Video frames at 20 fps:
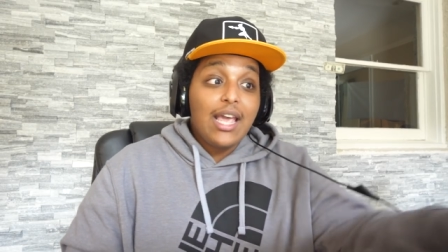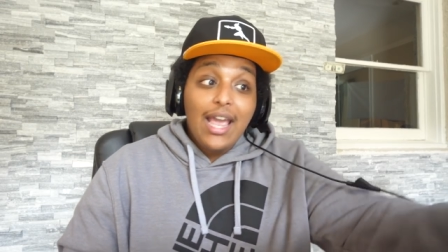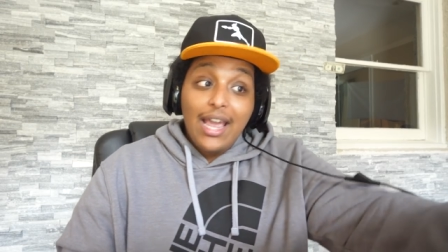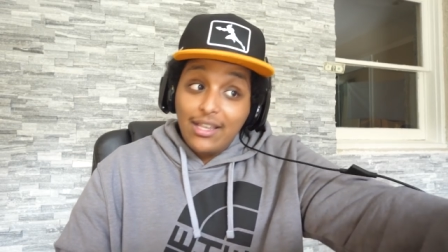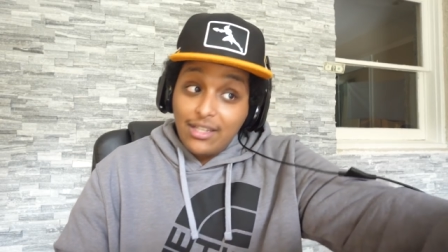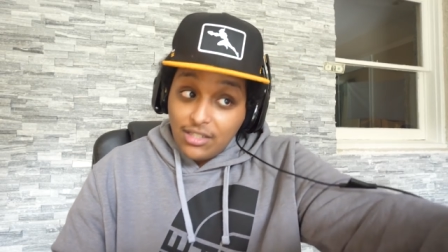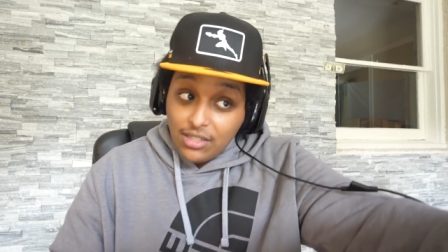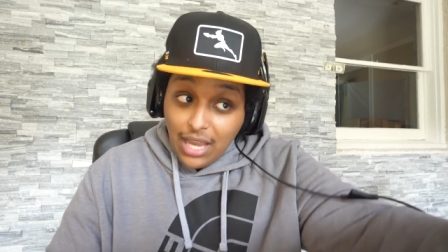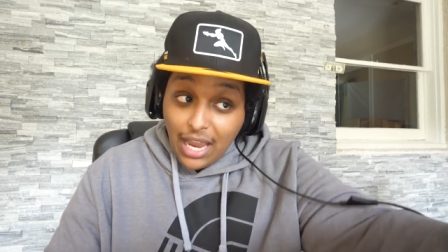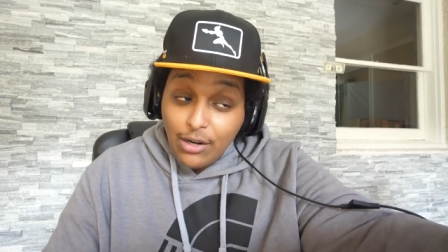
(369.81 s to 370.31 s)

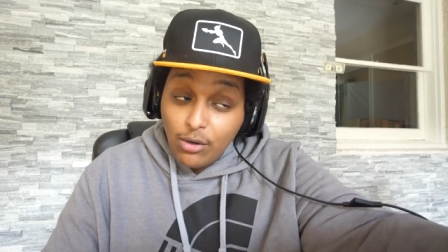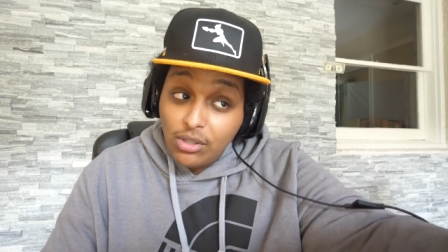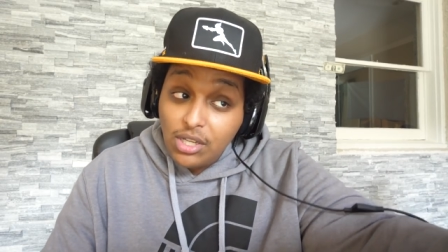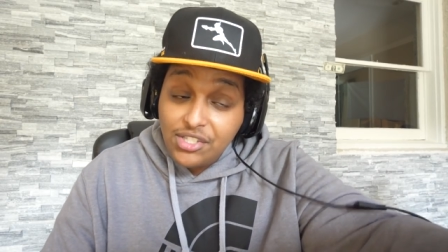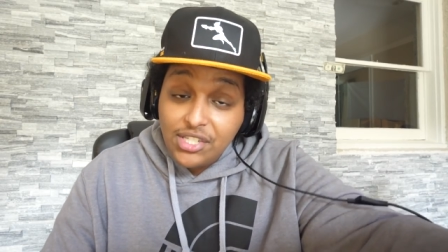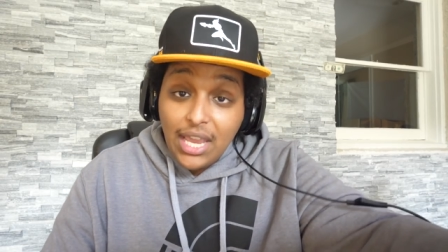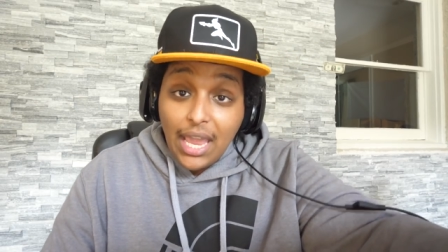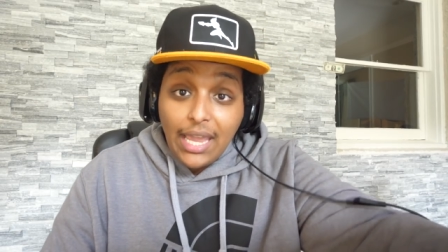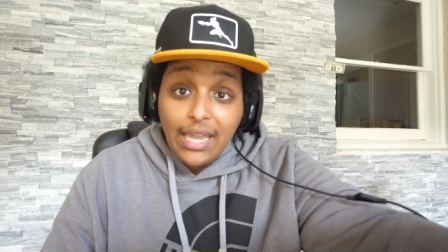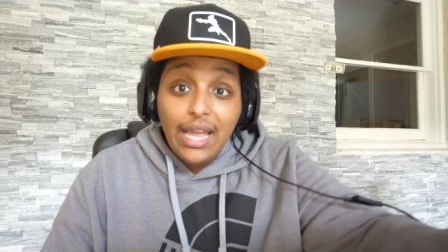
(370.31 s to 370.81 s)
and I know
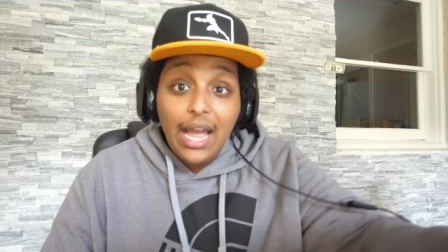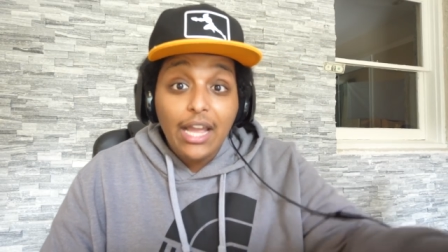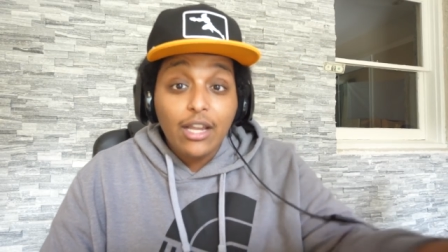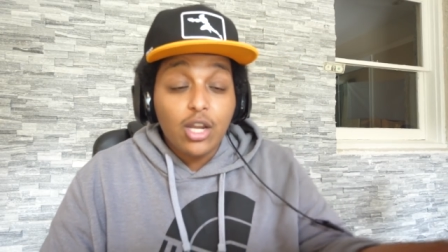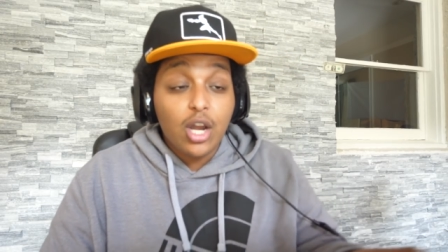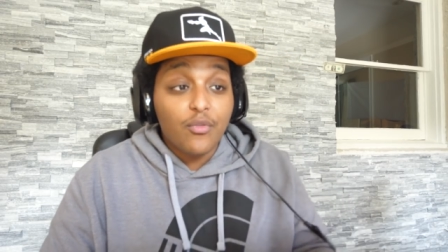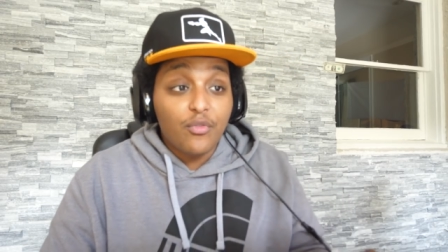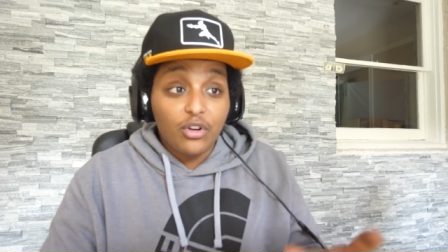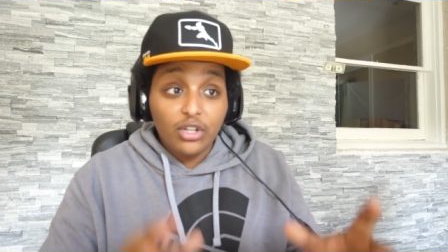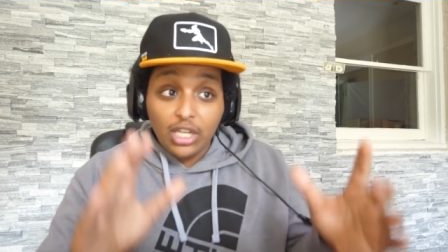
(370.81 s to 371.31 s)
that's an AI
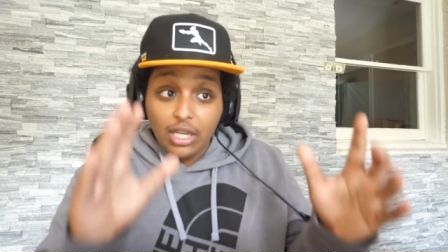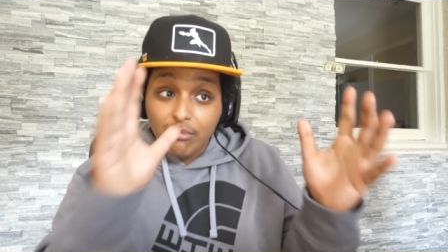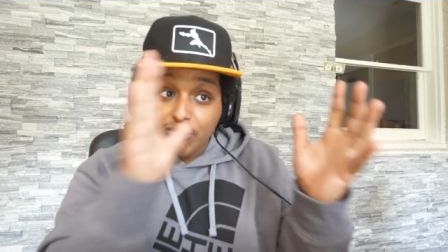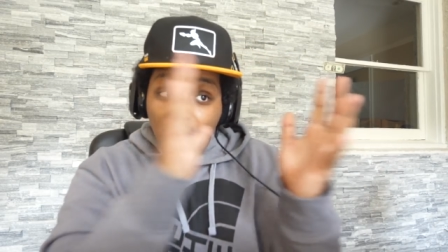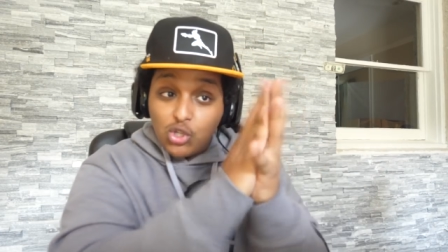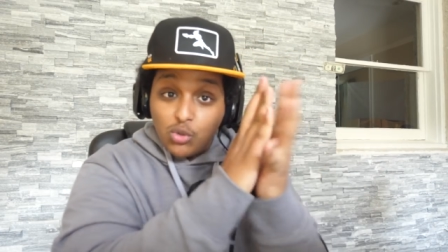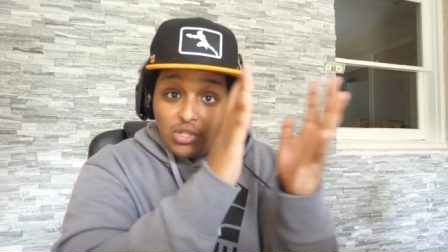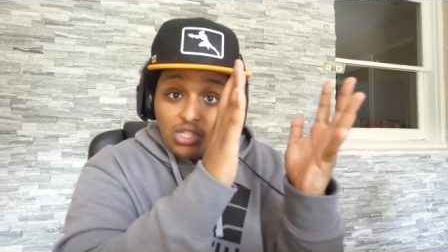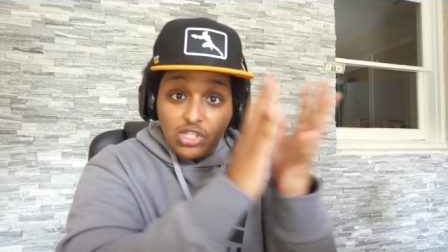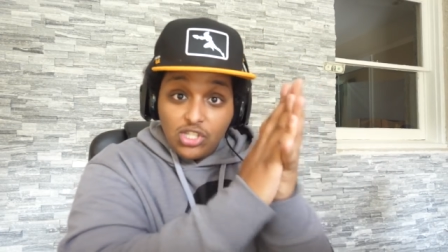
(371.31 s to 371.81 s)
covering him,
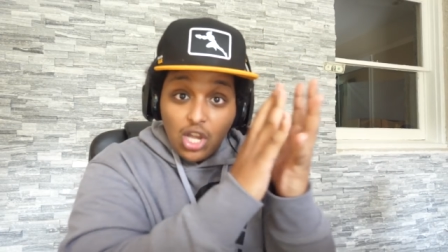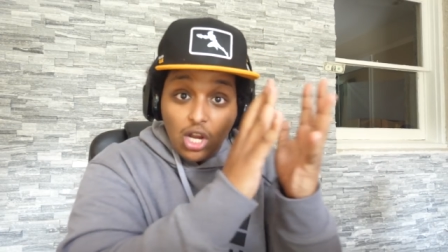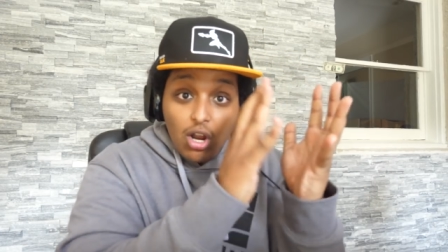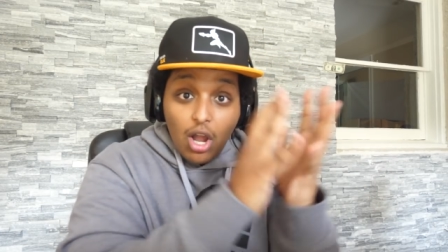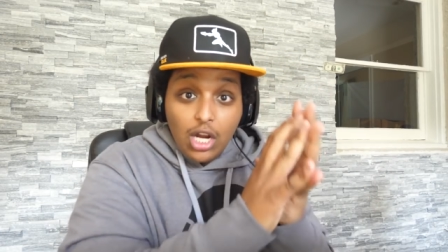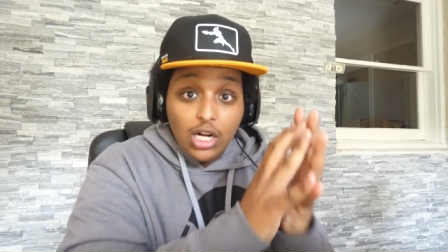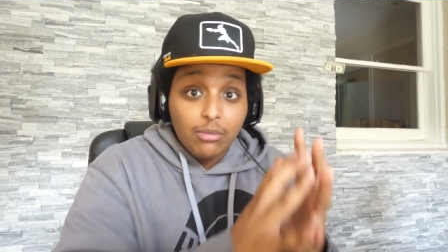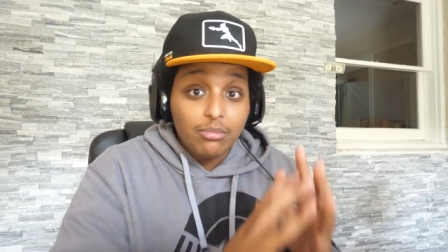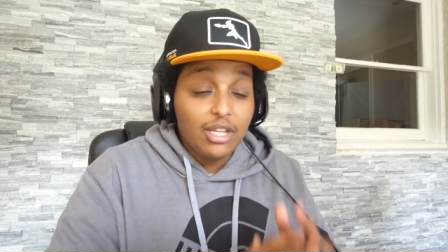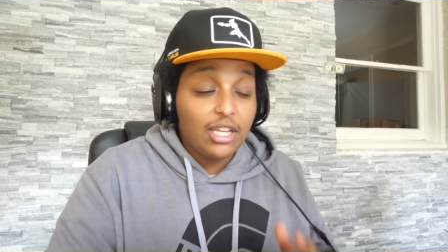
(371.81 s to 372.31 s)
so he's stuck
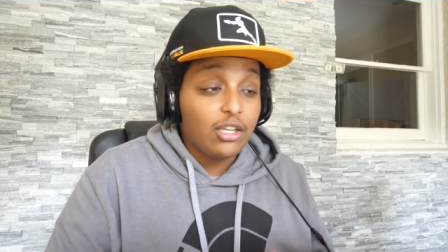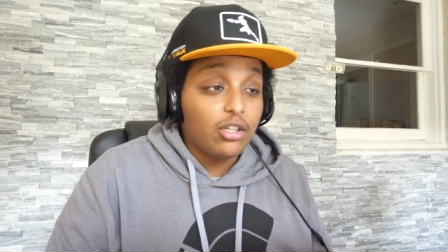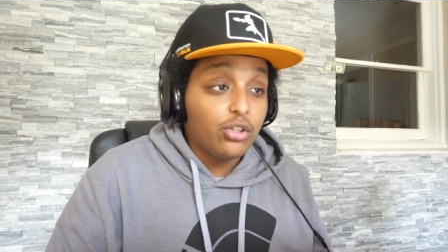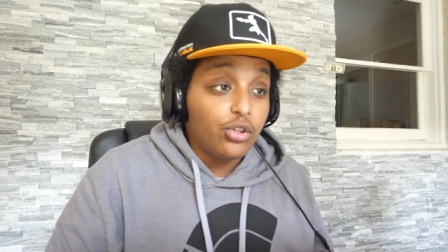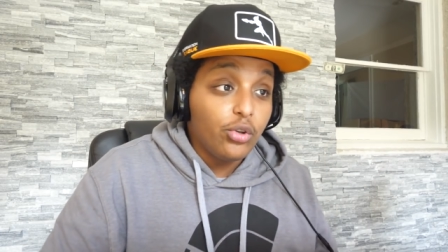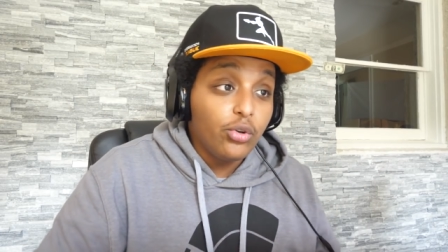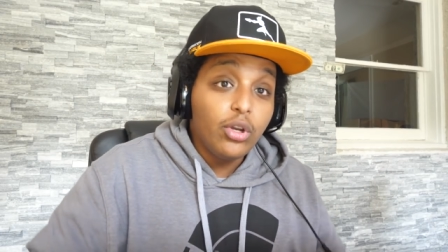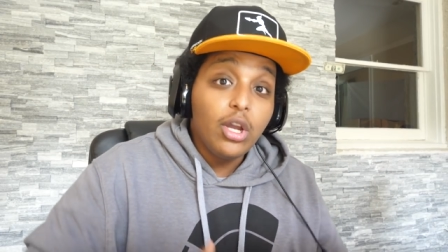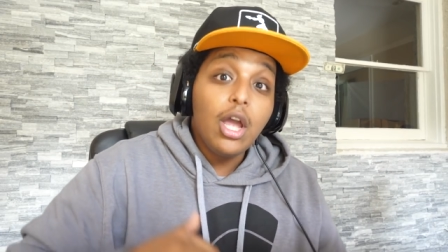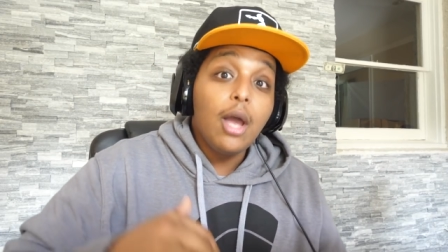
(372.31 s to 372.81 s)
on him like
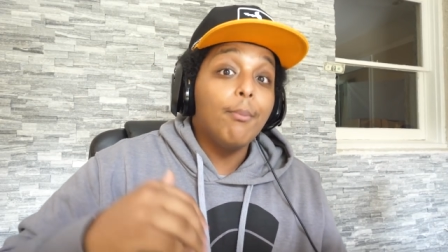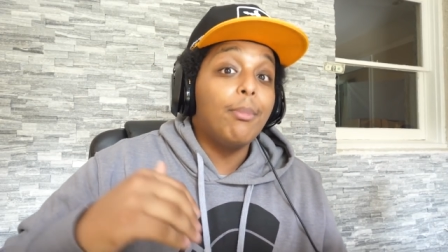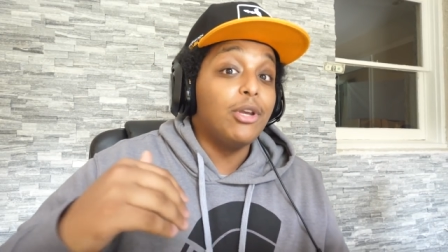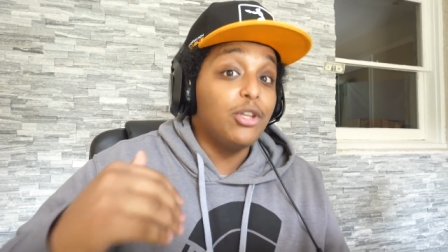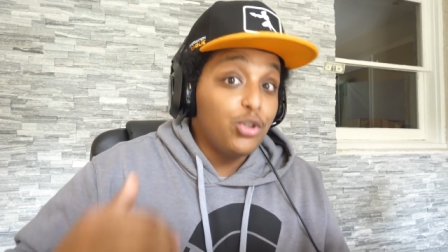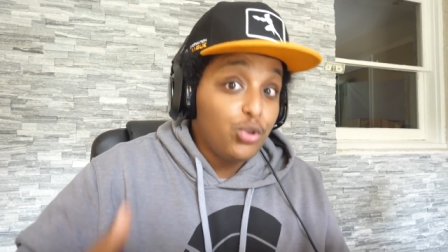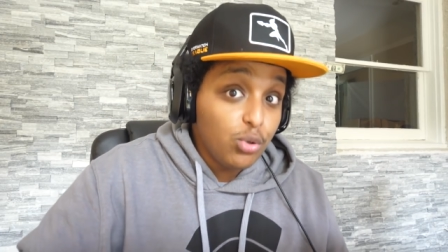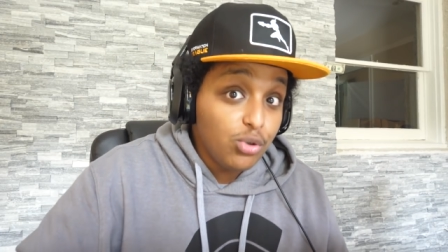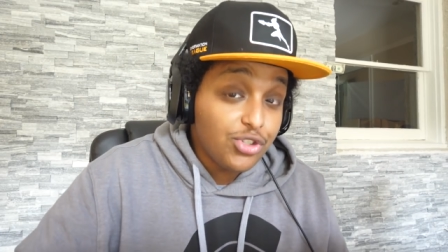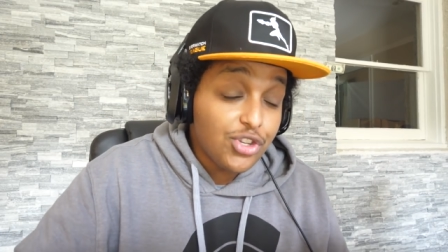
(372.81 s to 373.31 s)
glue, but
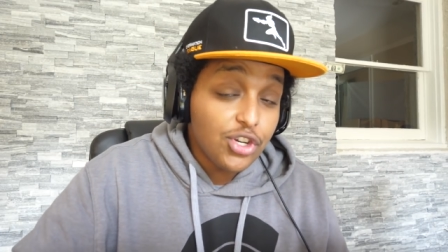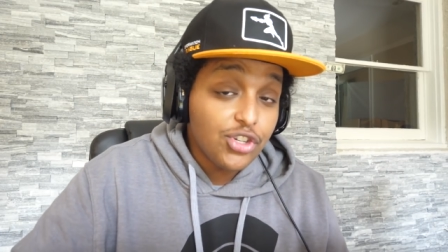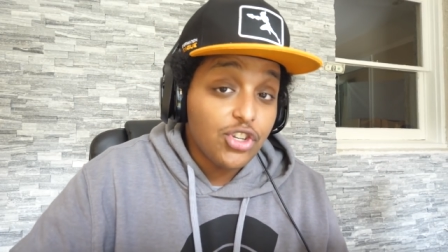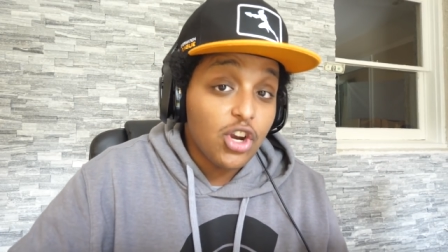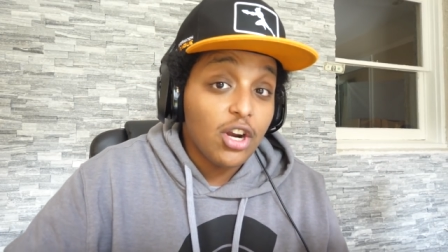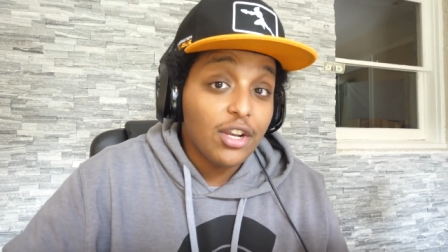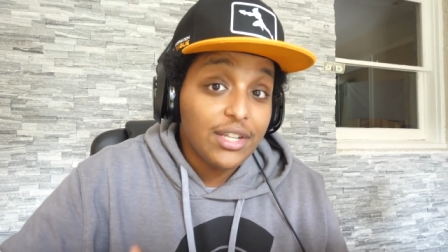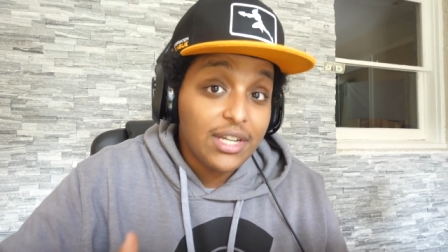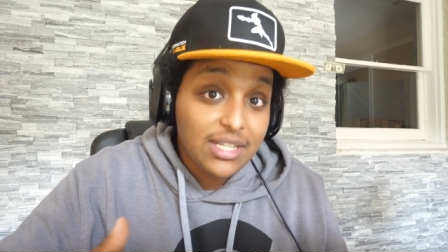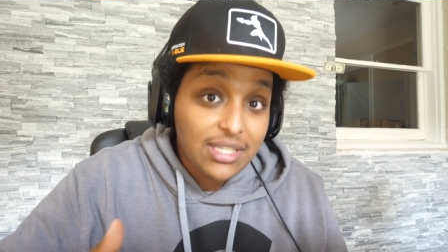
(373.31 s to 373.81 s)
users
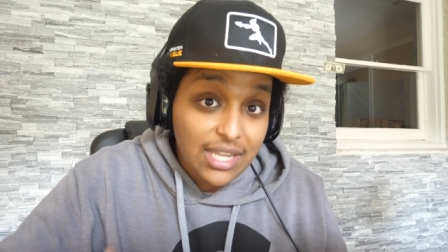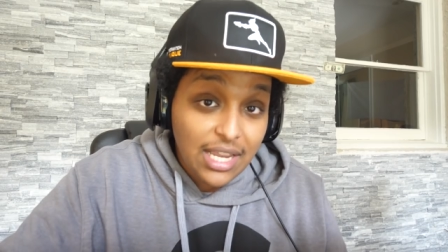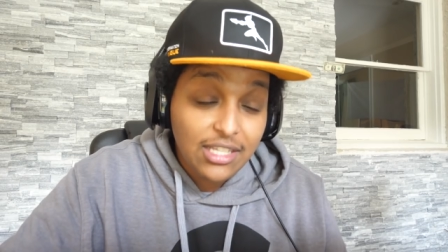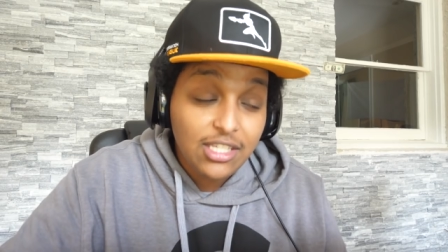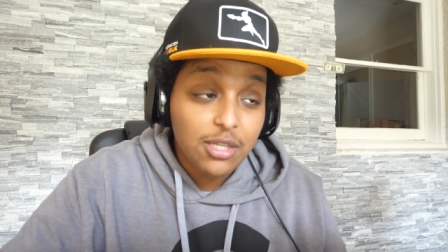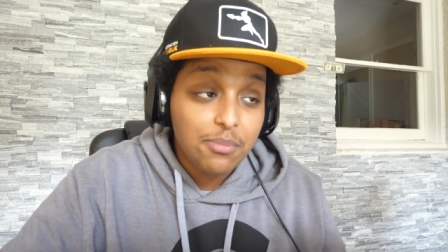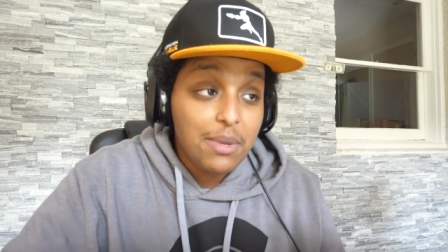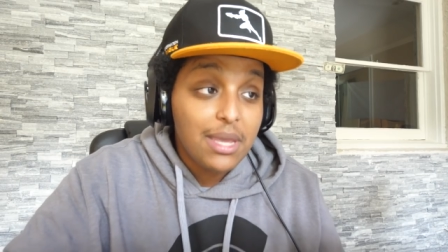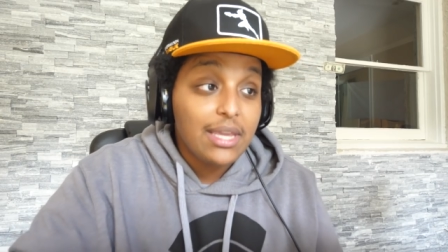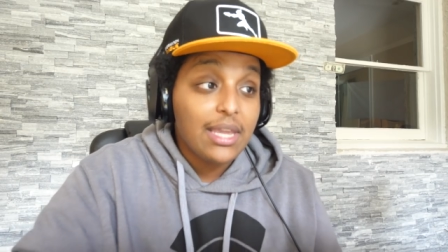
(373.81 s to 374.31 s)
are gonna tend
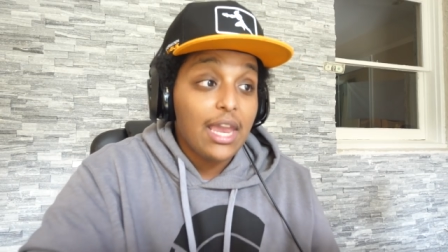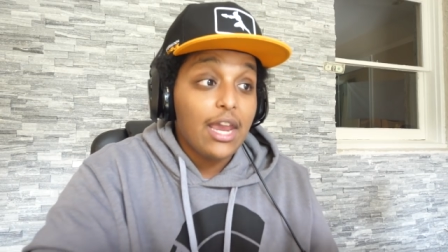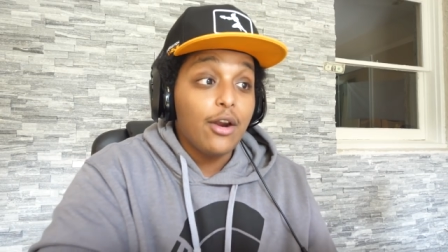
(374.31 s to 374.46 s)
to make